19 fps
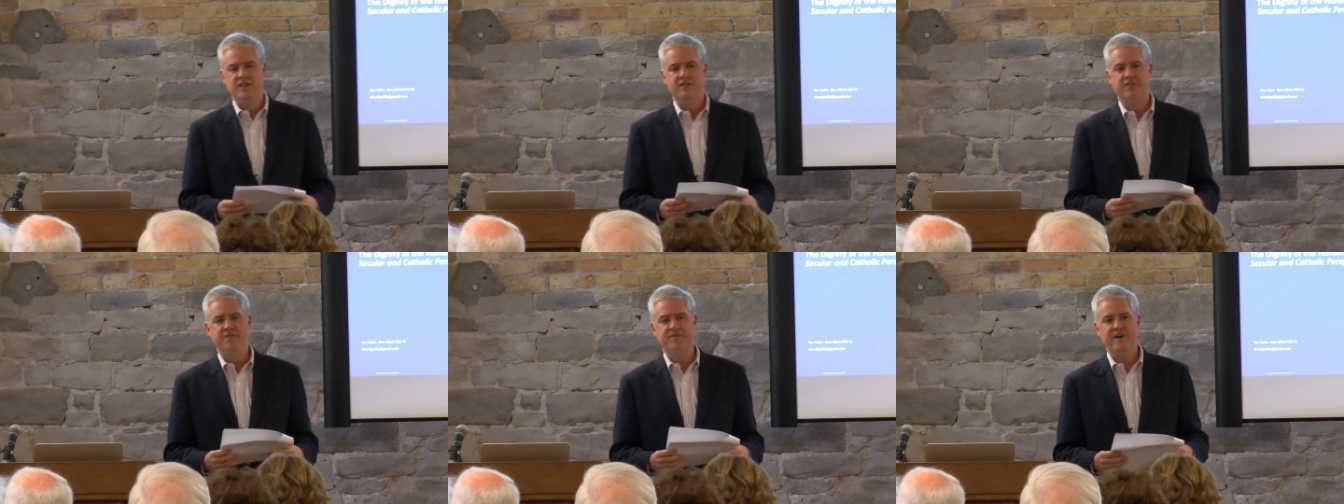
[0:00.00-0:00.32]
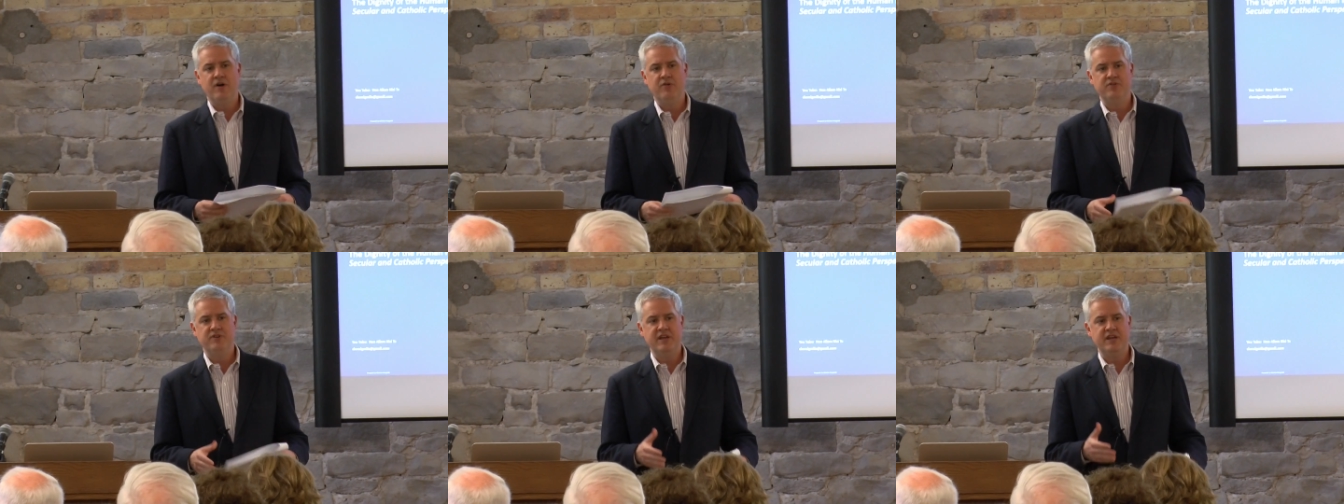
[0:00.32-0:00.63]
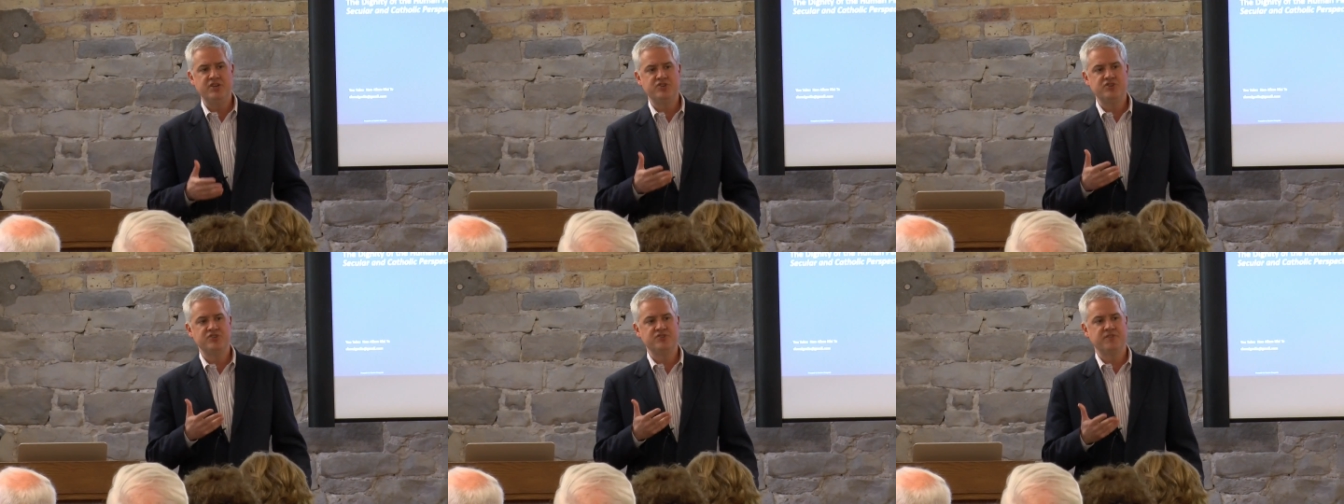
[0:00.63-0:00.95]
the
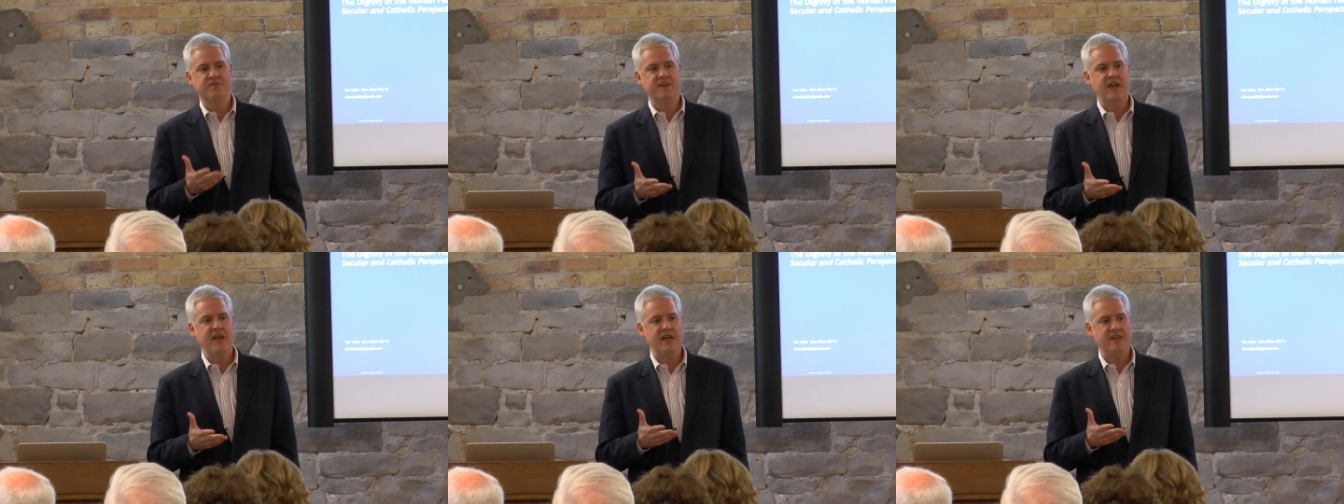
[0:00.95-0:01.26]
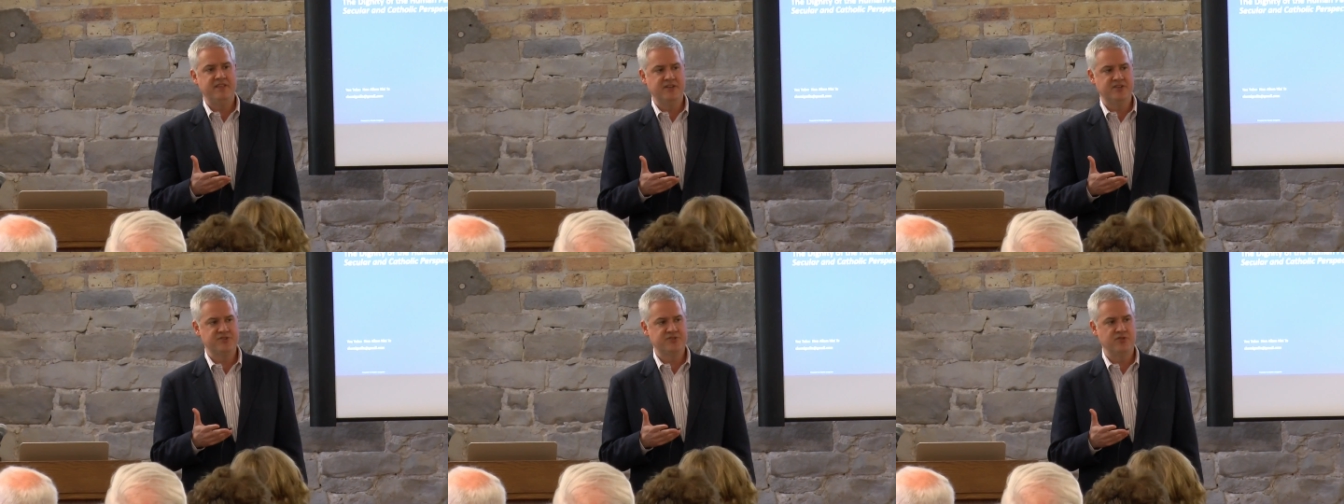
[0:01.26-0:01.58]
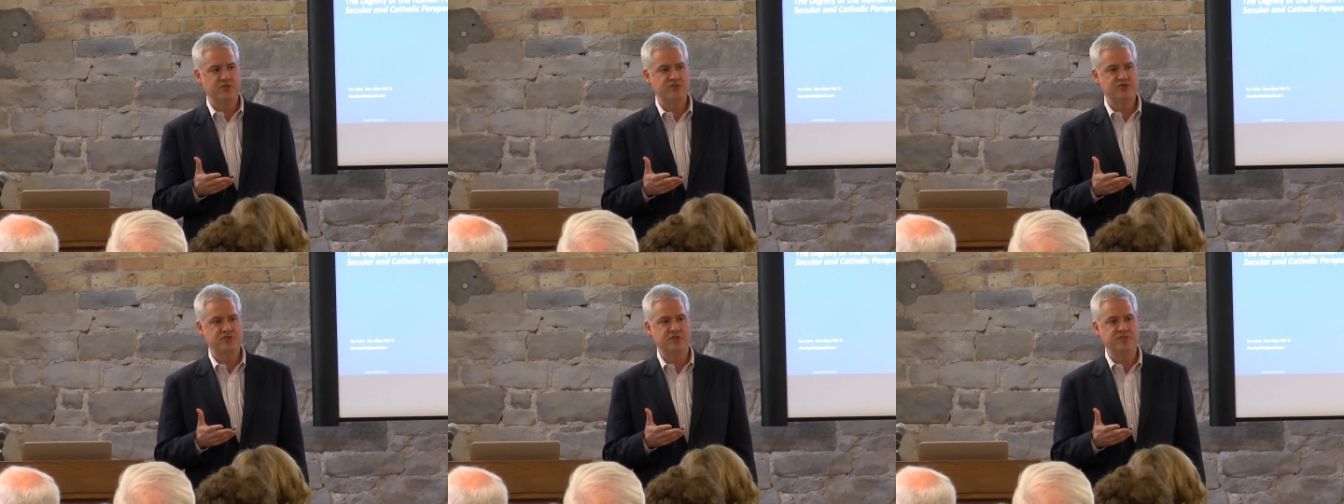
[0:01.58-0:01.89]
foundations of Catholic
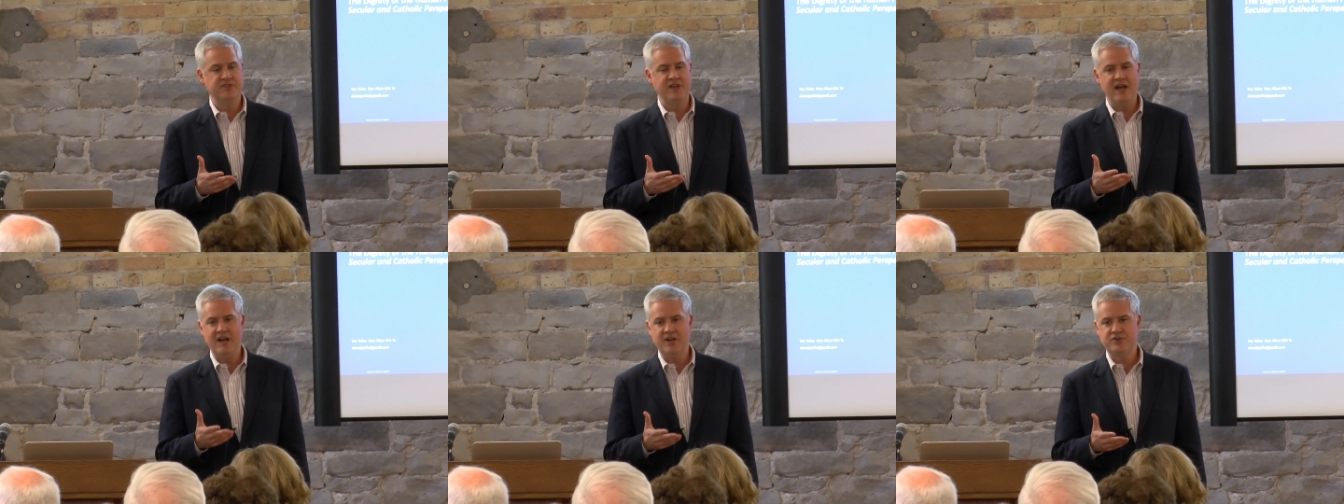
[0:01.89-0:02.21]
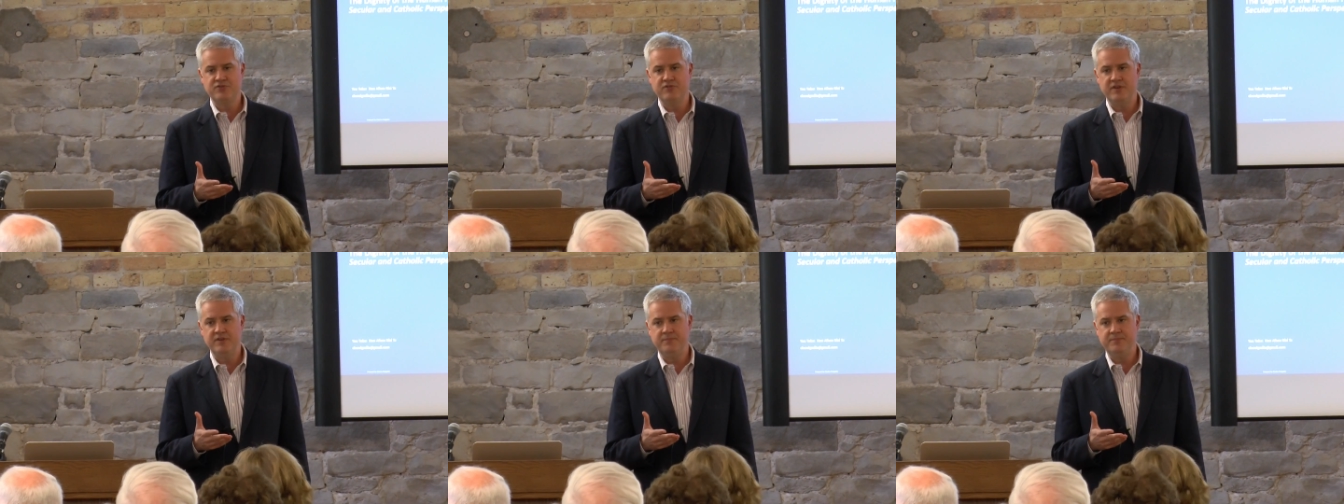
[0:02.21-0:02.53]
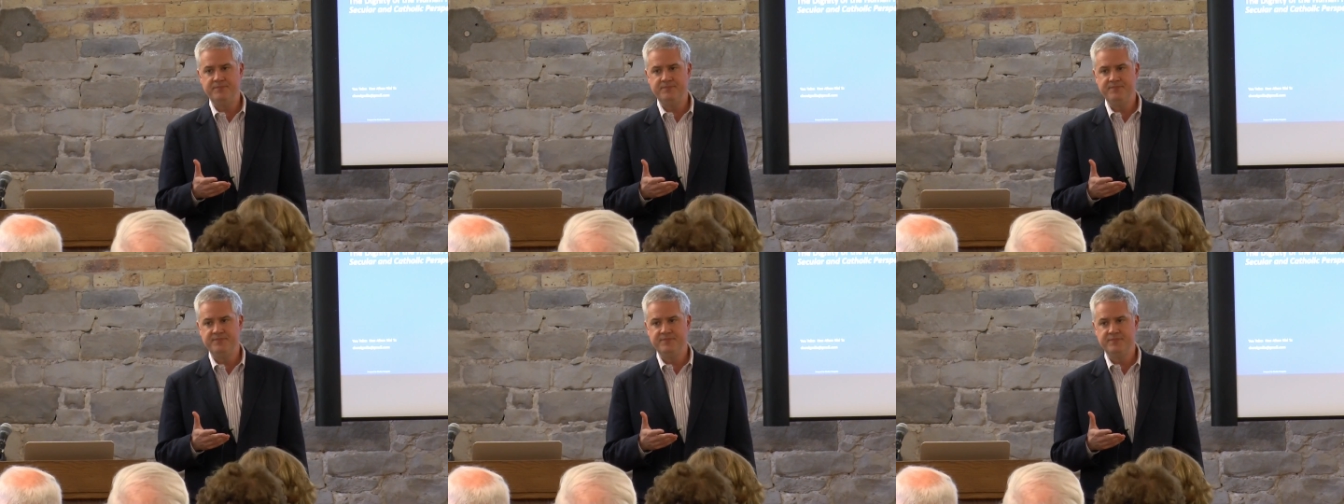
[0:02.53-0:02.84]
social
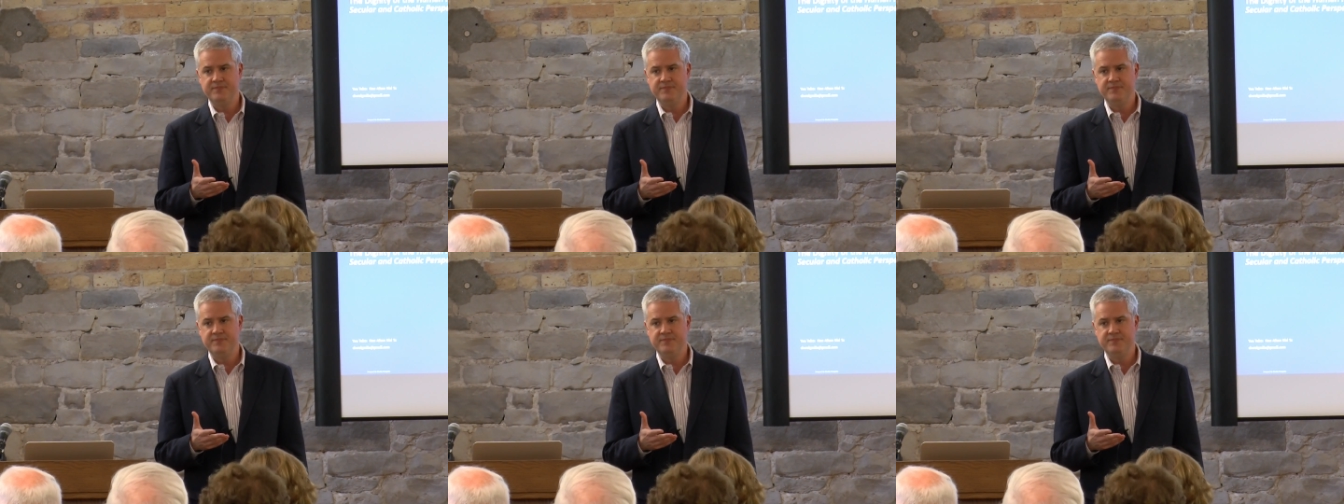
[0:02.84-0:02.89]
doctrine,